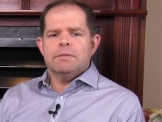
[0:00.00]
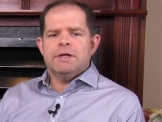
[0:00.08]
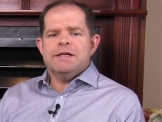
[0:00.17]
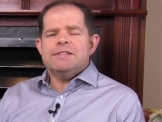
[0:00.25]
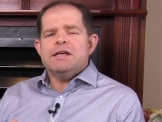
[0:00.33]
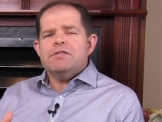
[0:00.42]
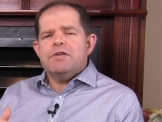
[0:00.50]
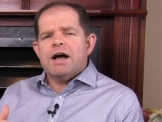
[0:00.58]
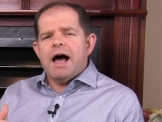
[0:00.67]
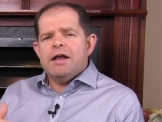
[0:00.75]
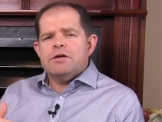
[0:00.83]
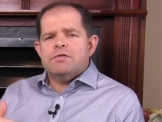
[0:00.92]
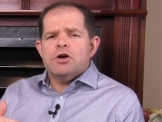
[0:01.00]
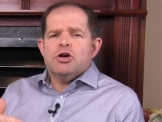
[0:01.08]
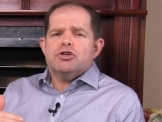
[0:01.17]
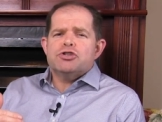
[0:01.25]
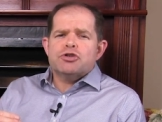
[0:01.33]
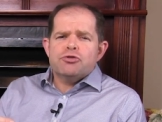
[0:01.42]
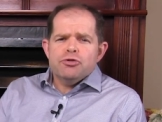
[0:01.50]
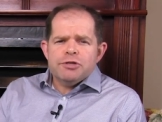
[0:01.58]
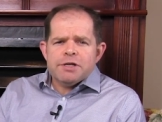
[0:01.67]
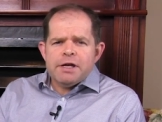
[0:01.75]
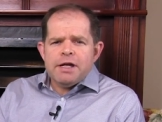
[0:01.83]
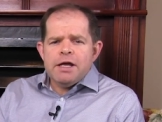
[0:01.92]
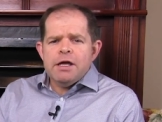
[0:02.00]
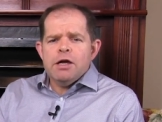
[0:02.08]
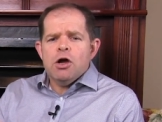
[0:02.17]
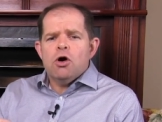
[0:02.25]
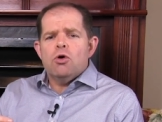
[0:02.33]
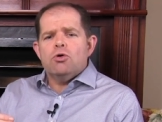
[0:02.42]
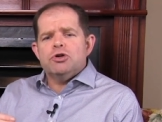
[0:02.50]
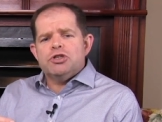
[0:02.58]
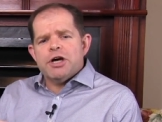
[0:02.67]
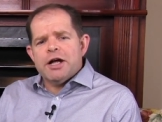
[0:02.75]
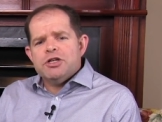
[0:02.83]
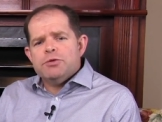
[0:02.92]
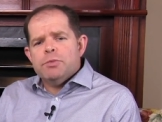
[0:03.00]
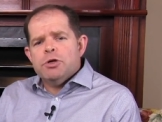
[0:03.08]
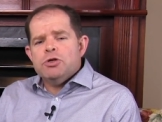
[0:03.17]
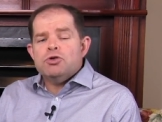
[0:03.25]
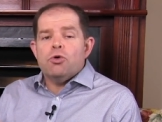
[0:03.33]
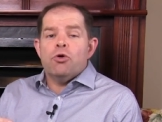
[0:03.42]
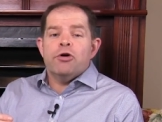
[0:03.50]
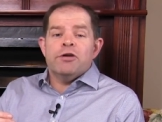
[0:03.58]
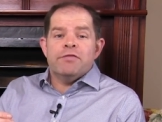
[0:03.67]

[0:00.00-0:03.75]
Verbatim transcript: Instead of a kind of scrutiny or judgment or